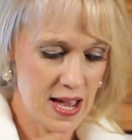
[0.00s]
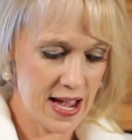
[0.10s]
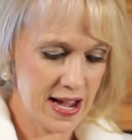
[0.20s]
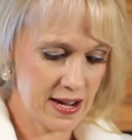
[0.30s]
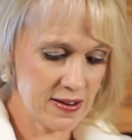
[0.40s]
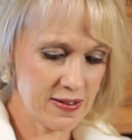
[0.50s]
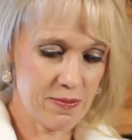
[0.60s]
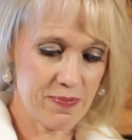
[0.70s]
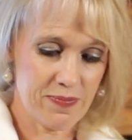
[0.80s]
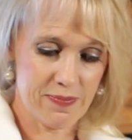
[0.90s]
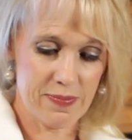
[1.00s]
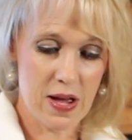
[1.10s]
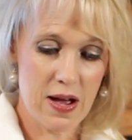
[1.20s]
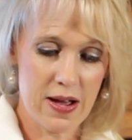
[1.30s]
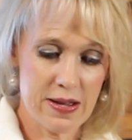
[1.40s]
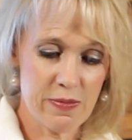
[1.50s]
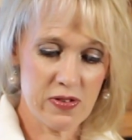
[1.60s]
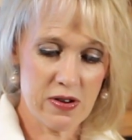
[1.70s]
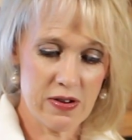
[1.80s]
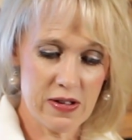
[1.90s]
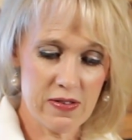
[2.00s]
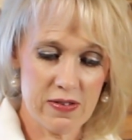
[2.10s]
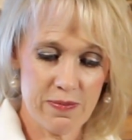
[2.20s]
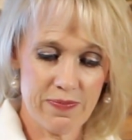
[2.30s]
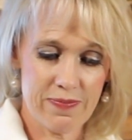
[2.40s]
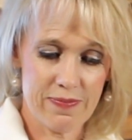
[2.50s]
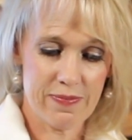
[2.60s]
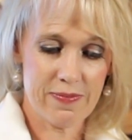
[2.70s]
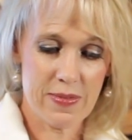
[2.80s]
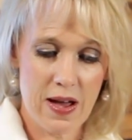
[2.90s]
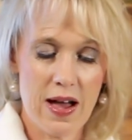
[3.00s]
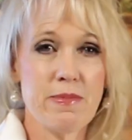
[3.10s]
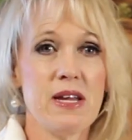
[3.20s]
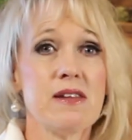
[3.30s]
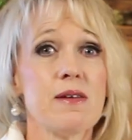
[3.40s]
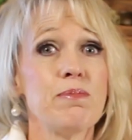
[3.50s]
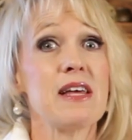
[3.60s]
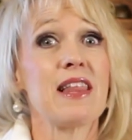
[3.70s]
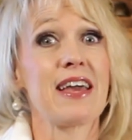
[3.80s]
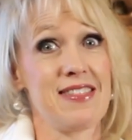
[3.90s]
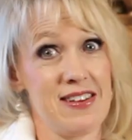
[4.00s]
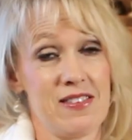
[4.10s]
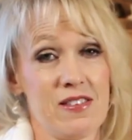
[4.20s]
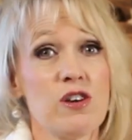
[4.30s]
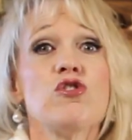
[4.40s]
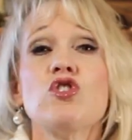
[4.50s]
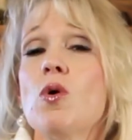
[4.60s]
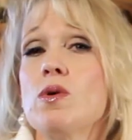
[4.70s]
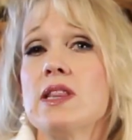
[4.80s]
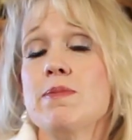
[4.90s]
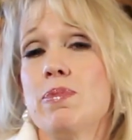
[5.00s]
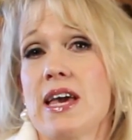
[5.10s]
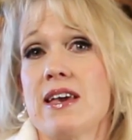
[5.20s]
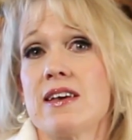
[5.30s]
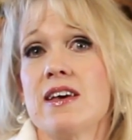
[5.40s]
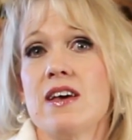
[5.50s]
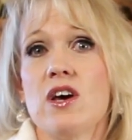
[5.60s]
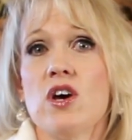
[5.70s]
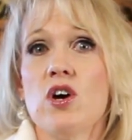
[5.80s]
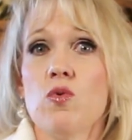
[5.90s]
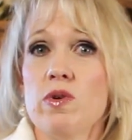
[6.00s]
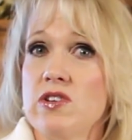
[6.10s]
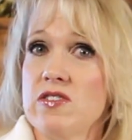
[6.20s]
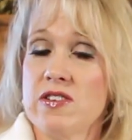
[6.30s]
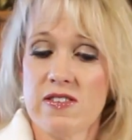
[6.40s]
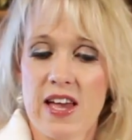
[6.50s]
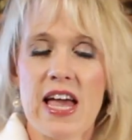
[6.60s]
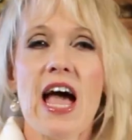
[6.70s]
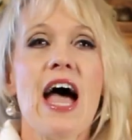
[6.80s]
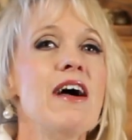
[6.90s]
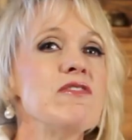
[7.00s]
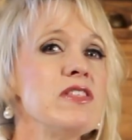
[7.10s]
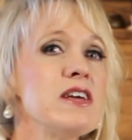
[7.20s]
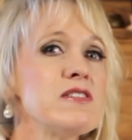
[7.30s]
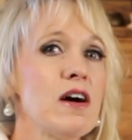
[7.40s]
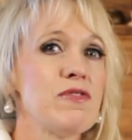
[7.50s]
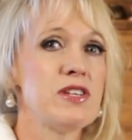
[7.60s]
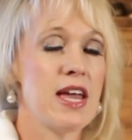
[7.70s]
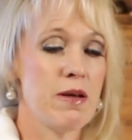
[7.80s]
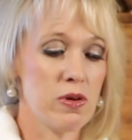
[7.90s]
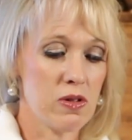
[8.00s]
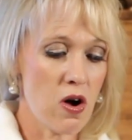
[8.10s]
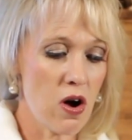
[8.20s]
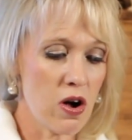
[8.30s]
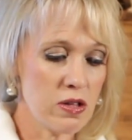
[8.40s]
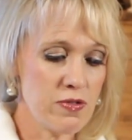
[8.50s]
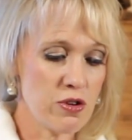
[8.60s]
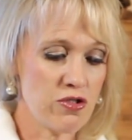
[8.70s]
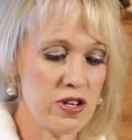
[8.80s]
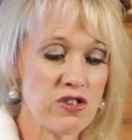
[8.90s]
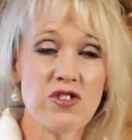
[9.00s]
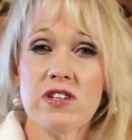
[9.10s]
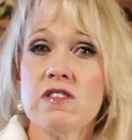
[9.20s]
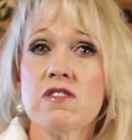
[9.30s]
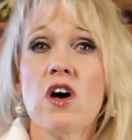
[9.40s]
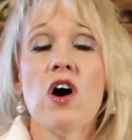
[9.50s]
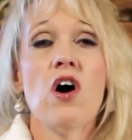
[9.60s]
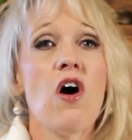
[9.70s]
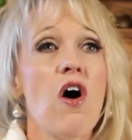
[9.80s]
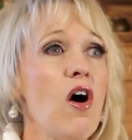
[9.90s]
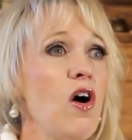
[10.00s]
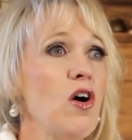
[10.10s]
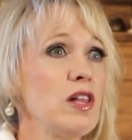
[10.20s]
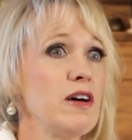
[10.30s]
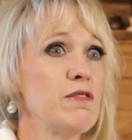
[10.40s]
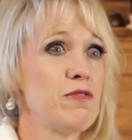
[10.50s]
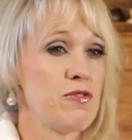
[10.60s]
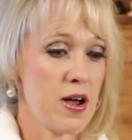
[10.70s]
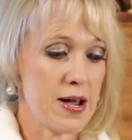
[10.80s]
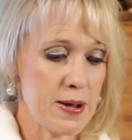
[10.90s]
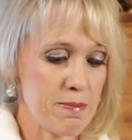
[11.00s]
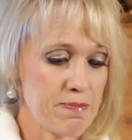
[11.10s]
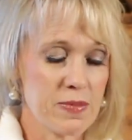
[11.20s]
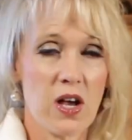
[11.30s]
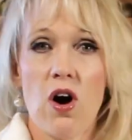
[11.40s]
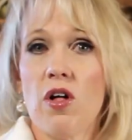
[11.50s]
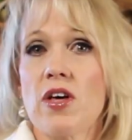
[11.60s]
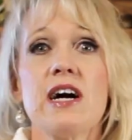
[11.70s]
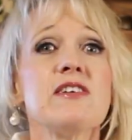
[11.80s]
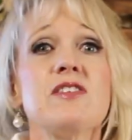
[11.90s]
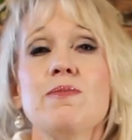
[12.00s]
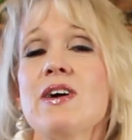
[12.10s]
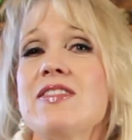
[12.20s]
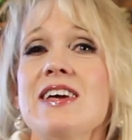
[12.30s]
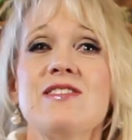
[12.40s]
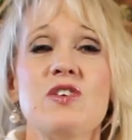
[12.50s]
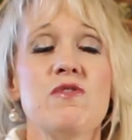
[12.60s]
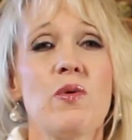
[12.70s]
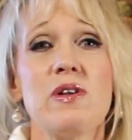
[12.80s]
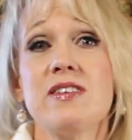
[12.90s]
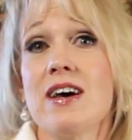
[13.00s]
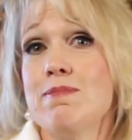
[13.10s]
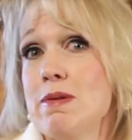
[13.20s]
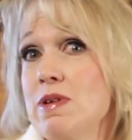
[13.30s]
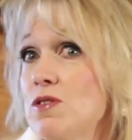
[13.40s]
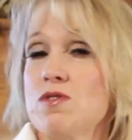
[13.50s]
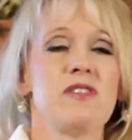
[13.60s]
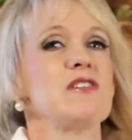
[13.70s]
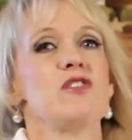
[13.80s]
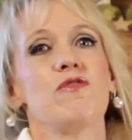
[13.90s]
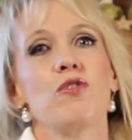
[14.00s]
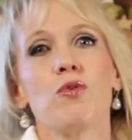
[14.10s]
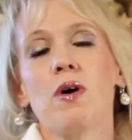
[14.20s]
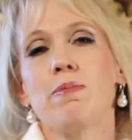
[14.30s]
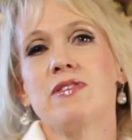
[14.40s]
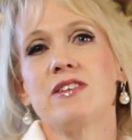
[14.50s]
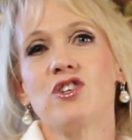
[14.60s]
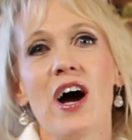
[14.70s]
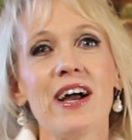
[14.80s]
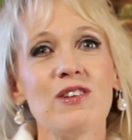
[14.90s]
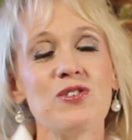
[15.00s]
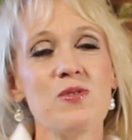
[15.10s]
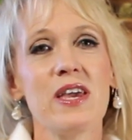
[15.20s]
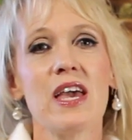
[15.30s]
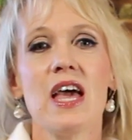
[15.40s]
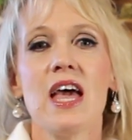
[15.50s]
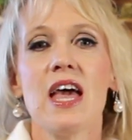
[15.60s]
And I am serious. I mean something like this, totally blank, which is to say everything is off the table. All of your traditions, all the customary things that you've always done, maybe those things you grew up as a child doing.